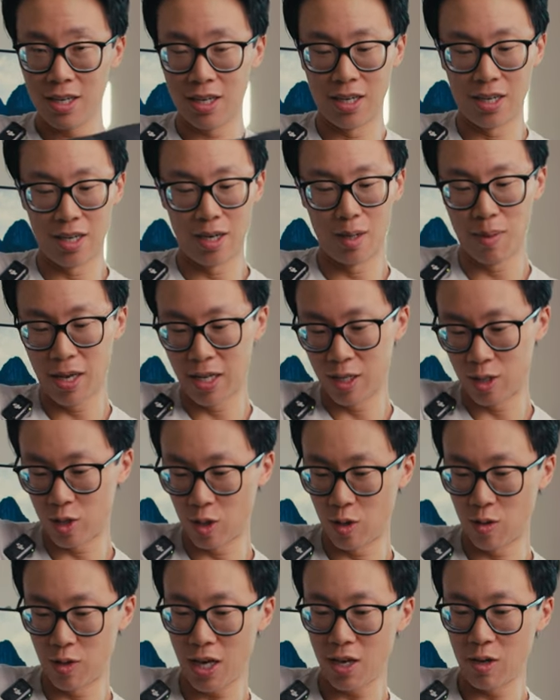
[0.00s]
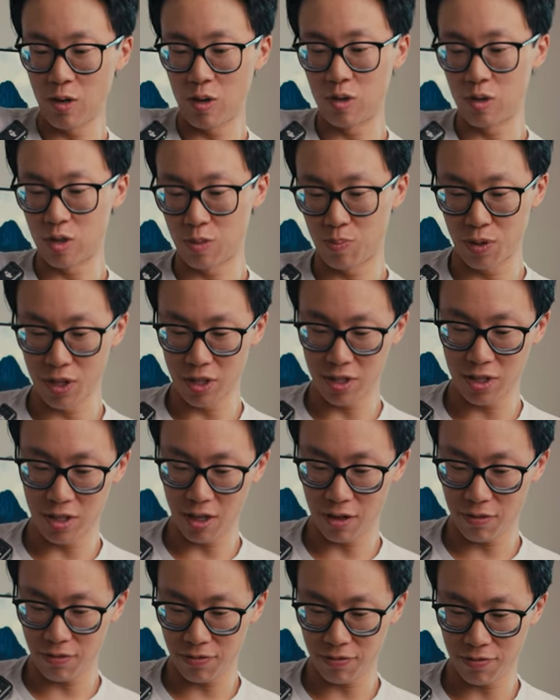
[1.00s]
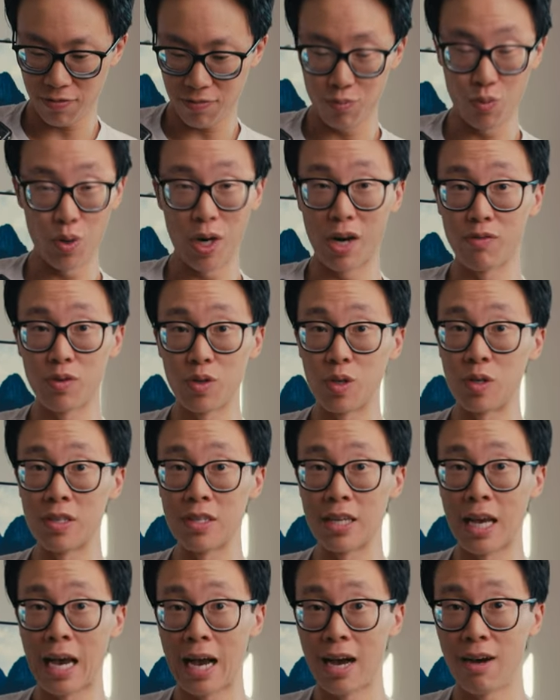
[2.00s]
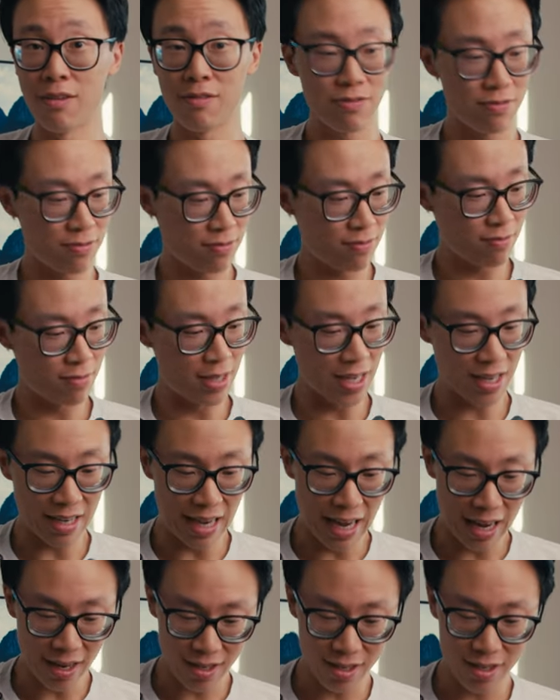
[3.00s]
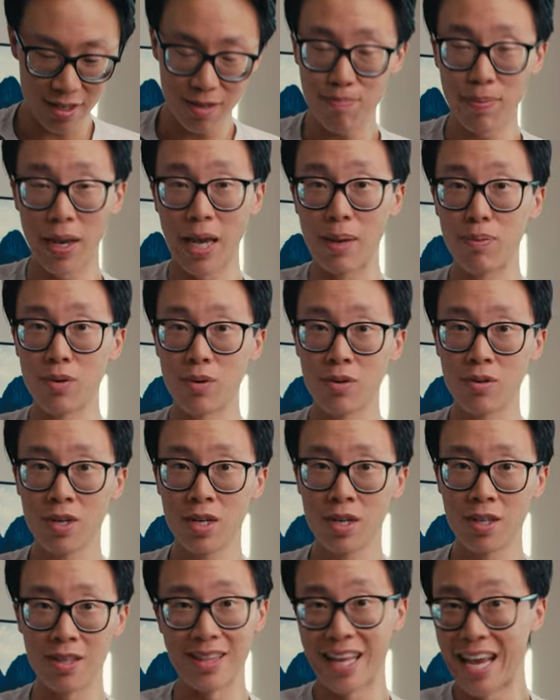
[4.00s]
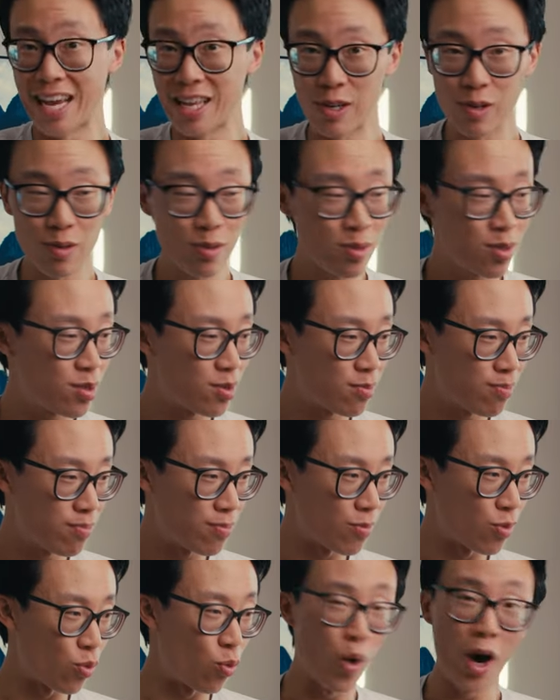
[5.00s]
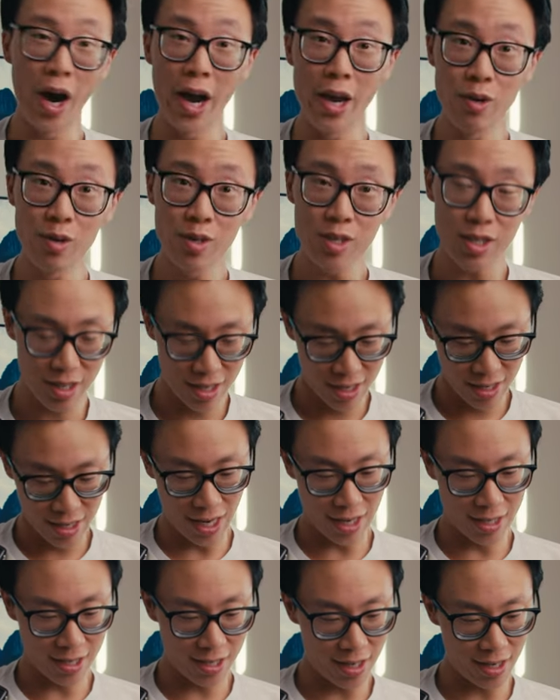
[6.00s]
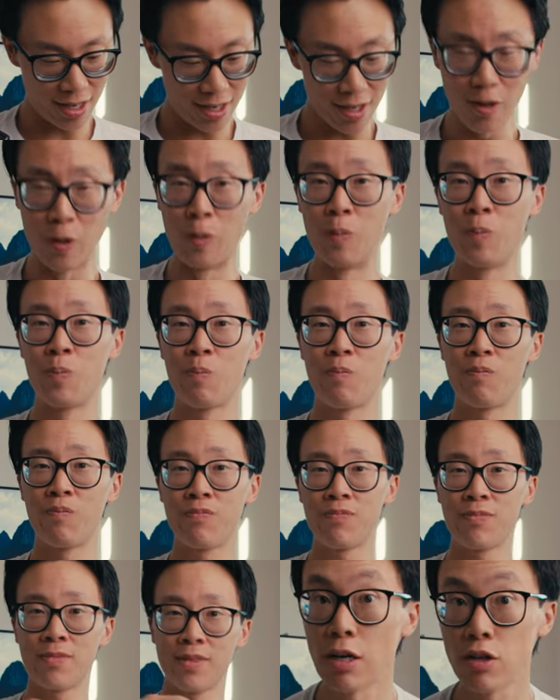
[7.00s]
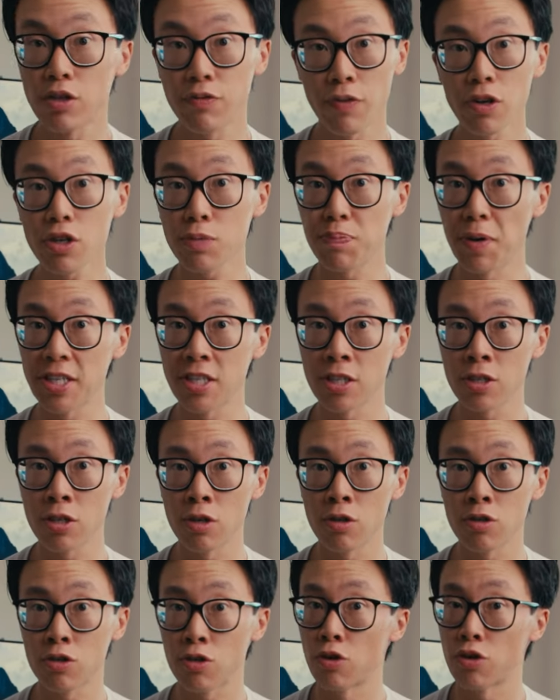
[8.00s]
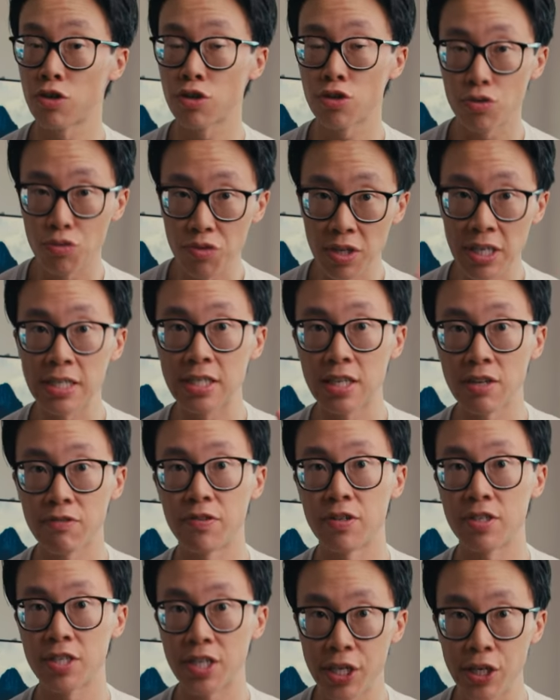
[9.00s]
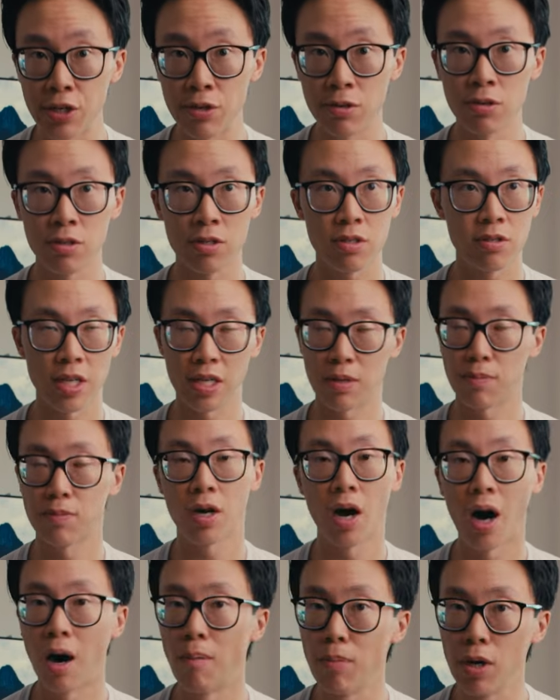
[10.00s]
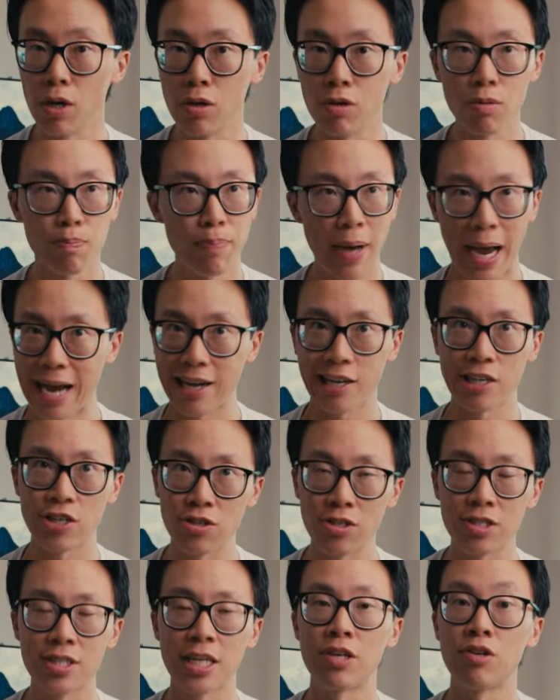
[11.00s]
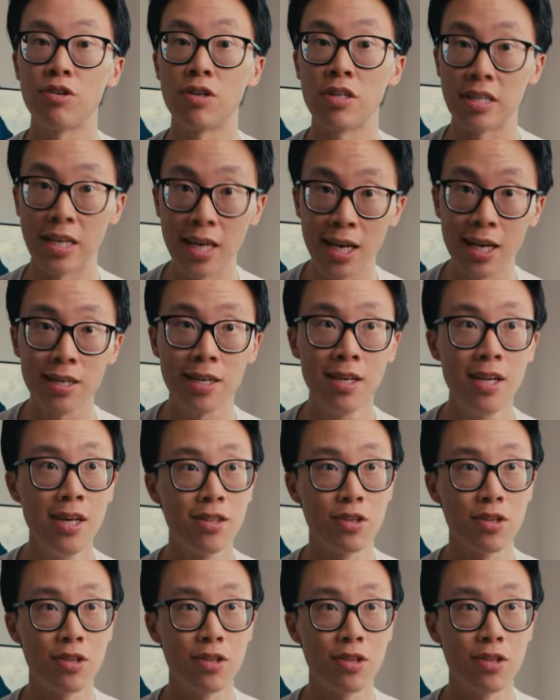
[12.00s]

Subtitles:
And so, yeah, you can just put stuff, whatever you have, knickknacks, paper, lanyards, wires, inside of here. Now, as far as pricing goes, there's 3 different tiers, like combo packages that you can get.